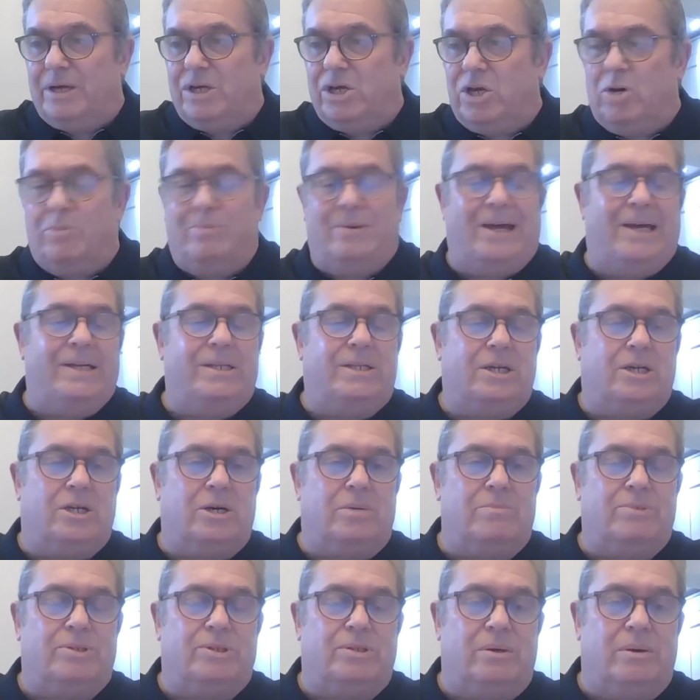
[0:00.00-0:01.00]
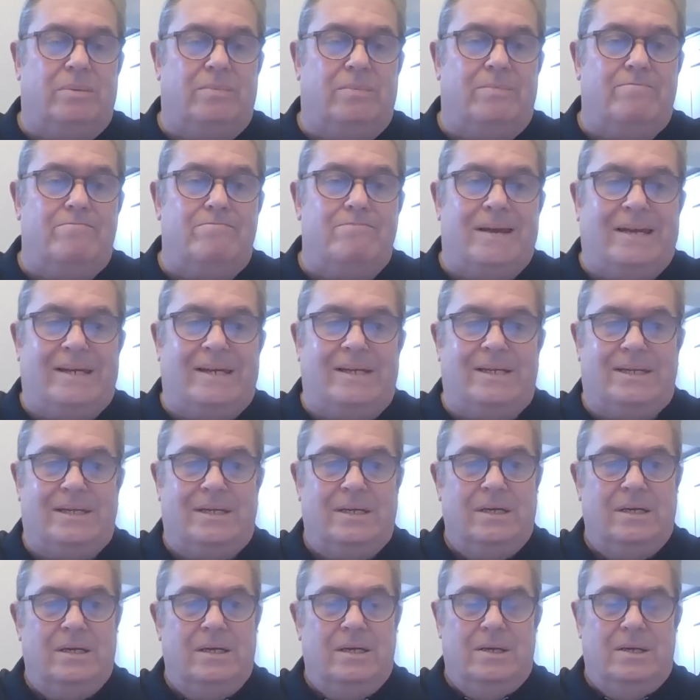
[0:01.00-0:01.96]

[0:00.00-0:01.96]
The accumulator comes to a mint.